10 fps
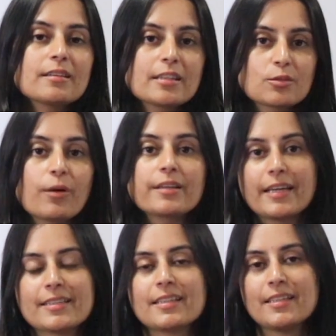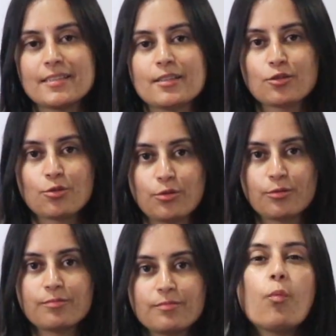this one gets easier too.
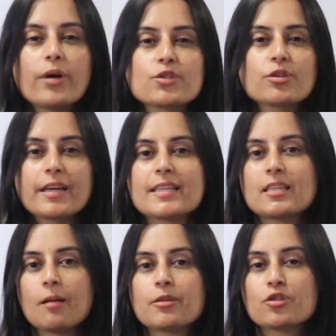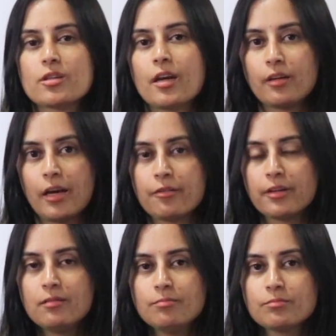Once you get established in an
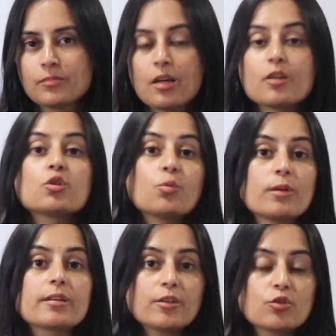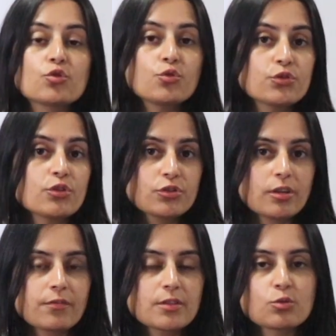area, you will get to choose your
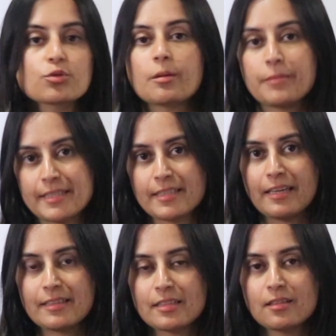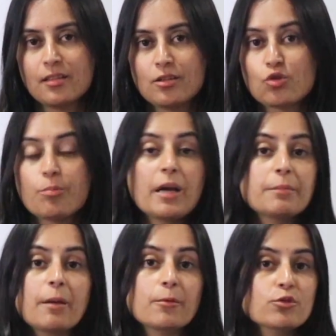shifts to some extent. You might
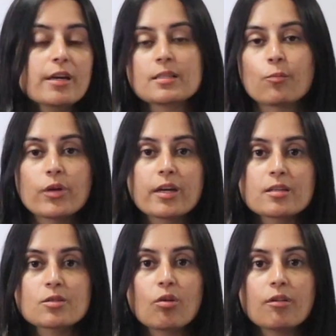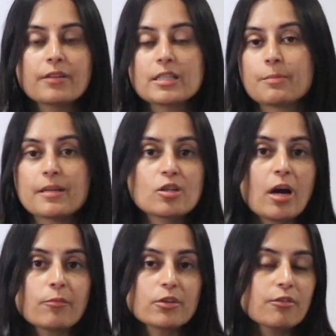be able to get some weekends off and spend
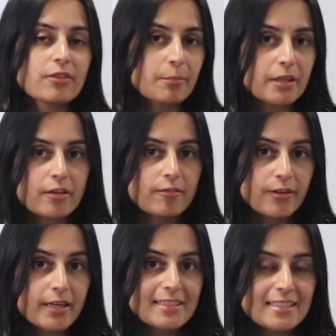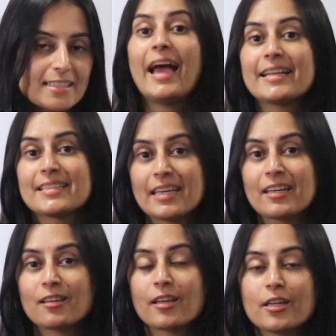time with your family and friends. And
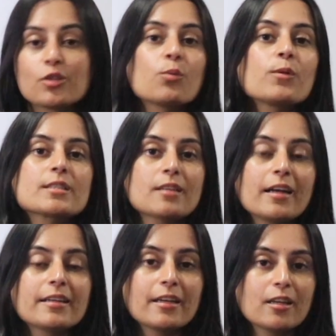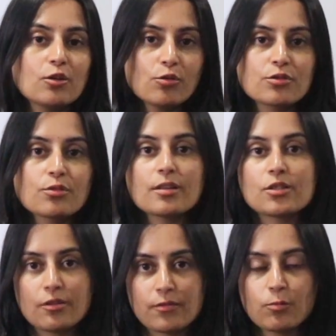secondly, you will start getting used to the
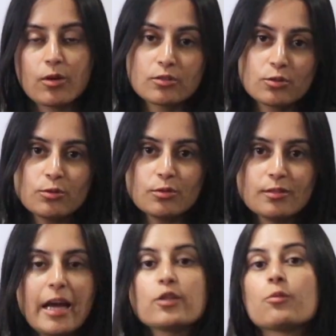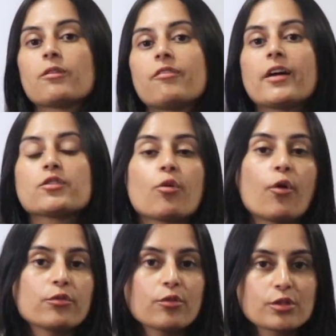shift work too, and you will find your
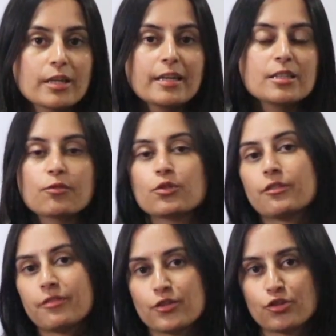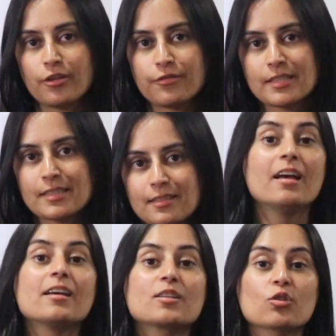own routines for different shifts.
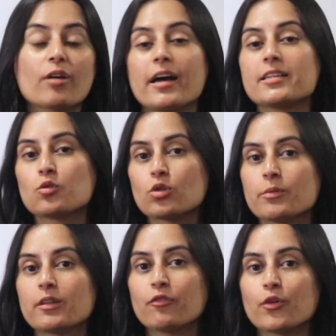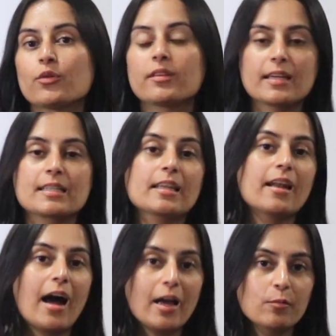So guys, those were the few things that
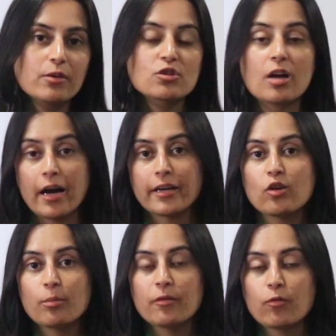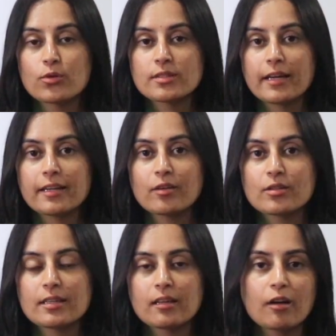I wish I knew before starting
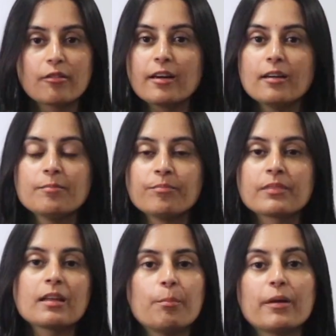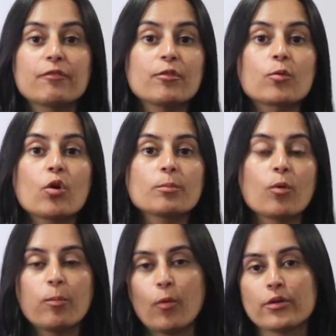nursing career. But if you've got
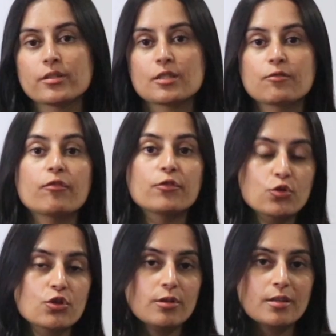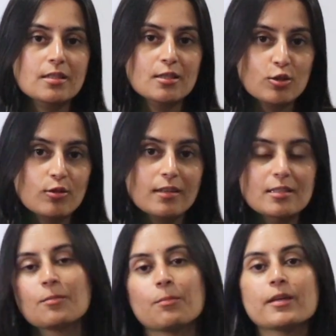more pointers for future nursing
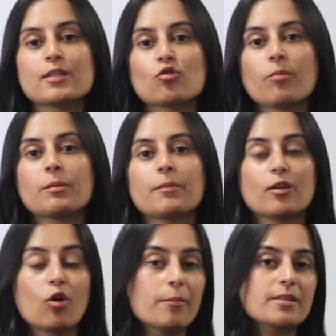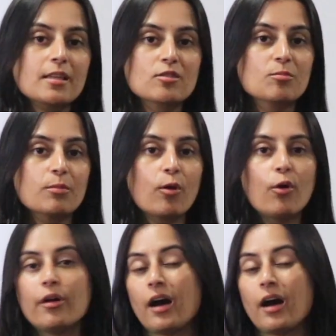students, please drop them in the comment section below.